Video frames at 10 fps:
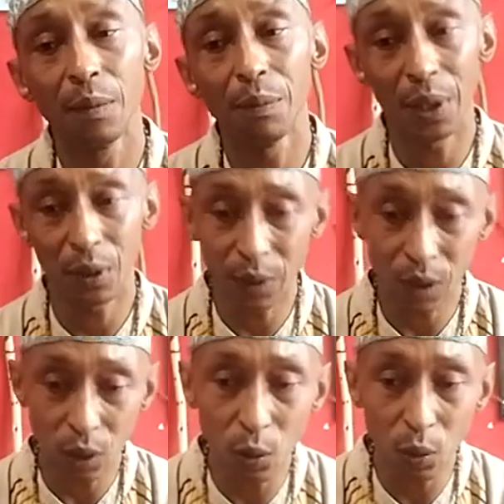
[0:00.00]
But when the
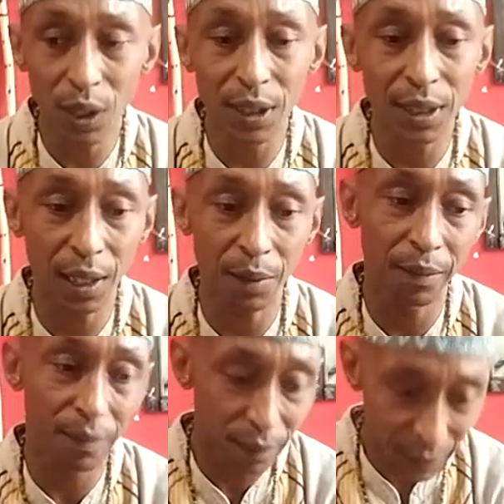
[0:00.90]
tourists come,
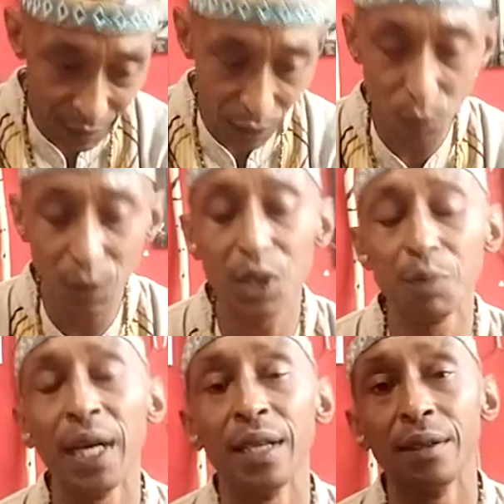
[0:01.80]
yes, we
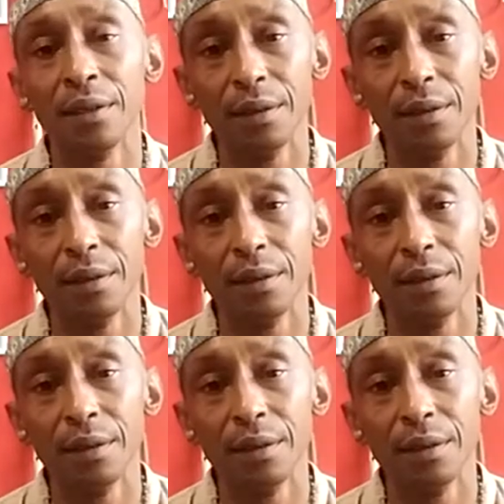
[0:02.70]
smile,